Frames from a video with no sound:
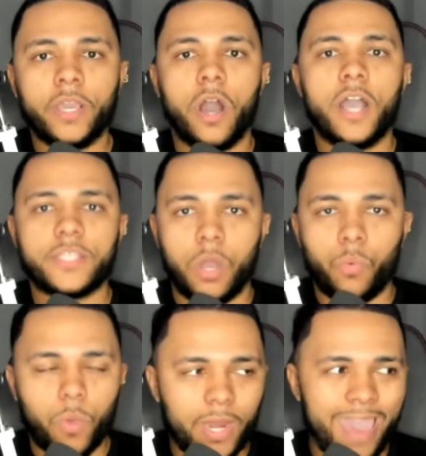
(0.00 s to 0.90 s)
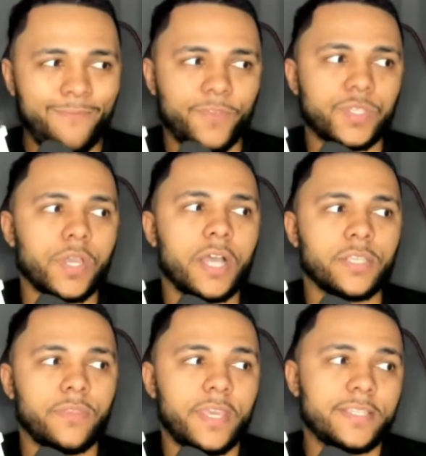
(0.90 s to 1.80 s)
guys, I will emphasize
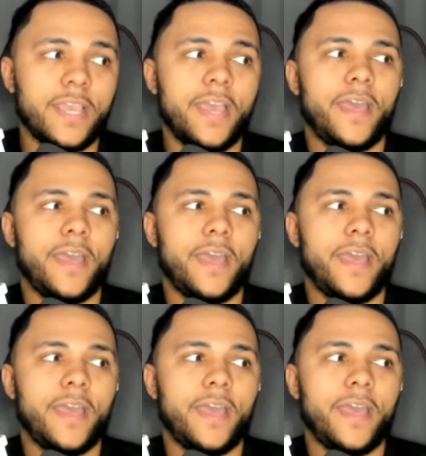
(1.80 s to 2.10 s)
on this.